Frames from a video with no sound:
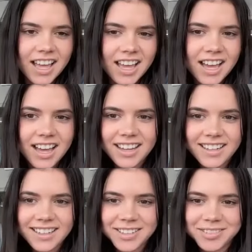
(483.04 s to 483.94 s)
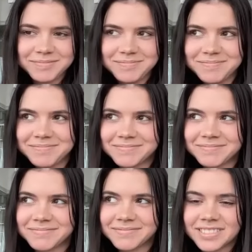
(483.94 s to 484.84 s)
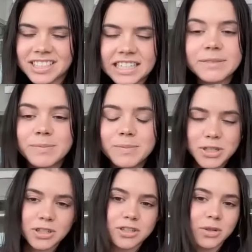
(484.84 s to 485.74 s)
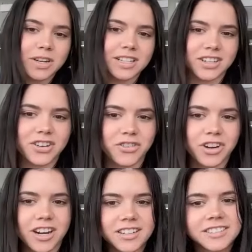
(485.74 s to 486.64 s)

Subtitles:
To do it as a career.